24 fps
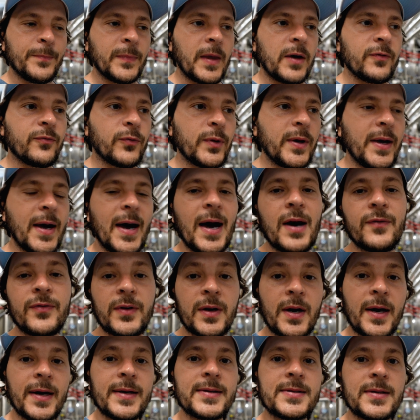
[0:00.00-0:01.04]
If we have
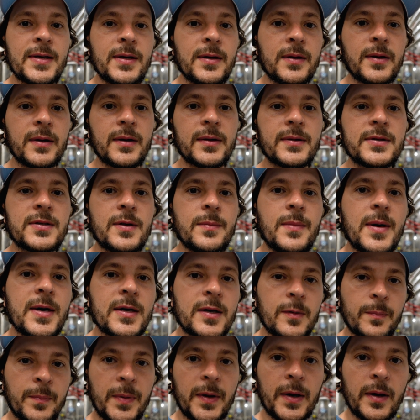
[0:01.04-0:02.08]
an idea to
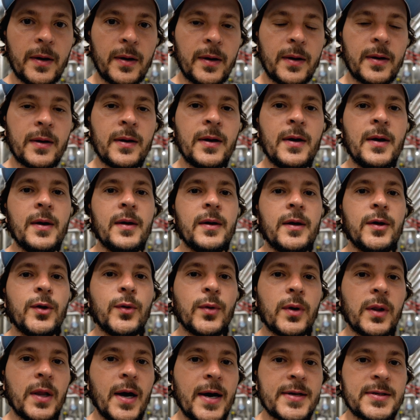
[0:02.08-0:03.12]
make a beer
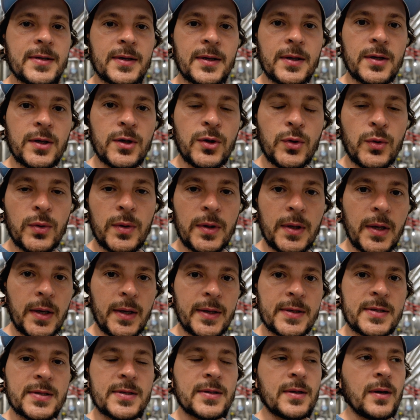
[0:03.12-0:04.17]
utilizing a new
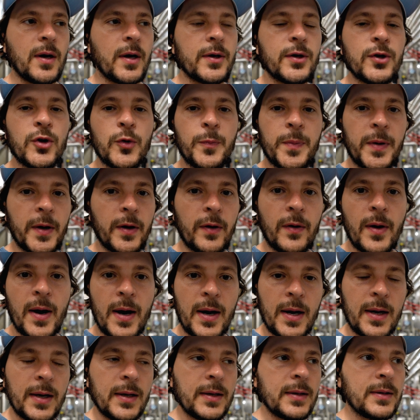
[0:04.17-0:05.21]
yeast, a new
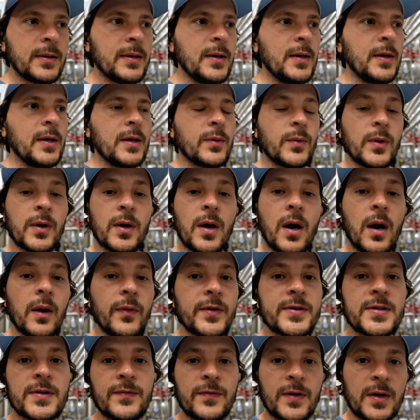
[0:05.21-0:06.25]
puree,
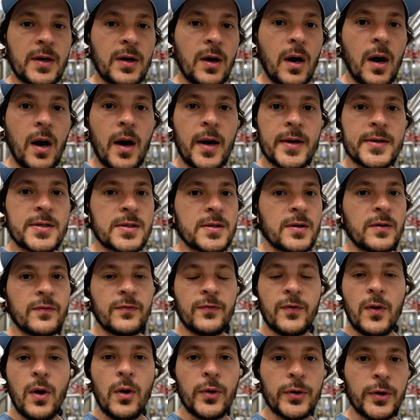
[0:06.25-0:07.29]
regardless of the cost or
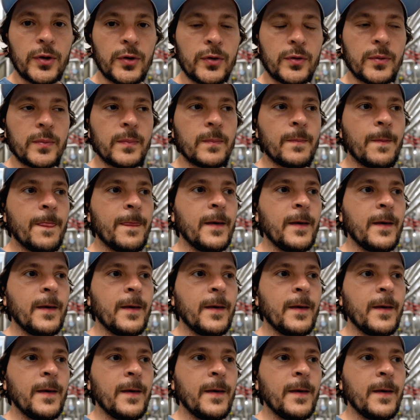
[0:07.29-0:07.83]
volume,